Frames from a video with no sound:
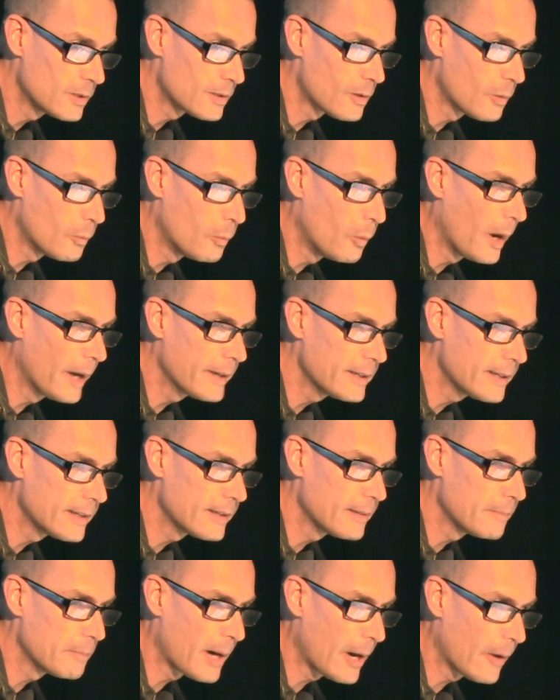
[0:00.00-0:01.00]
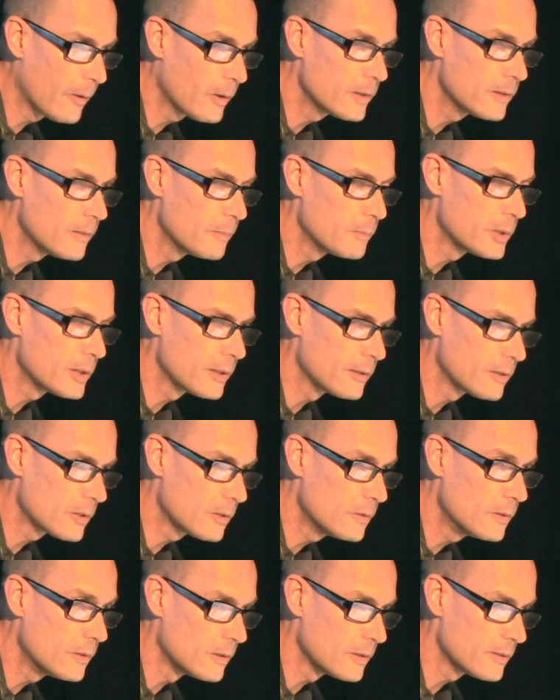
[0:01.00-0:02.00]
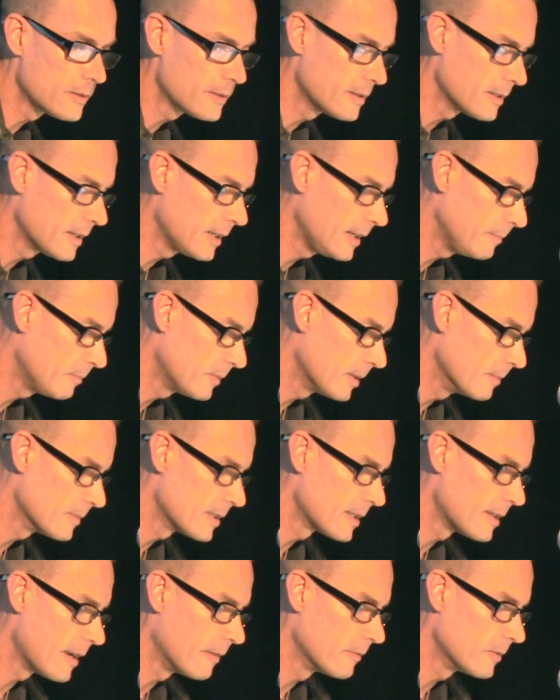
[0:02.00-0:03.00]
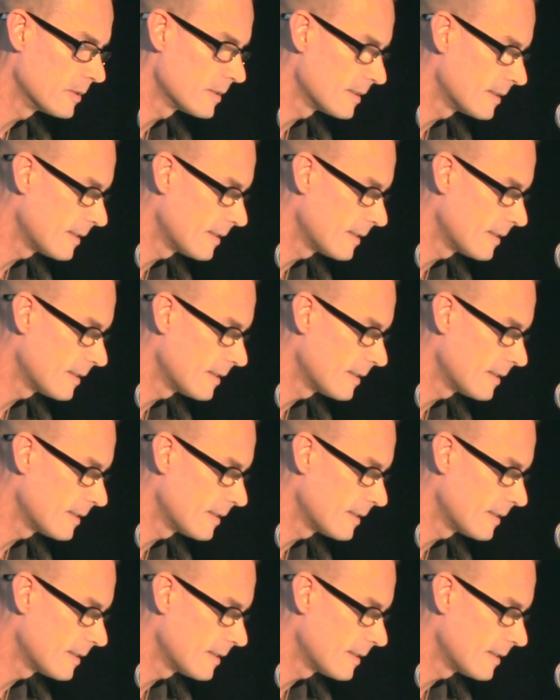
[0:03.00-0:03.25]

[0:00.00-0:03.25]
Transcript: so why not empower them with the tools to keep themselves